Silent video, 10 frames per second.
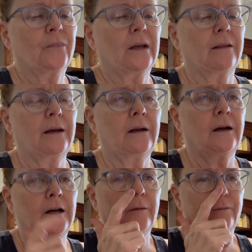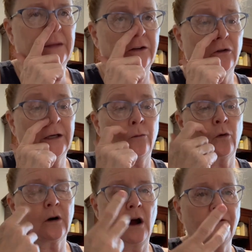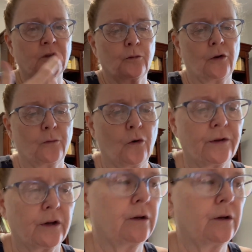and then you'll get more comfortable the more that you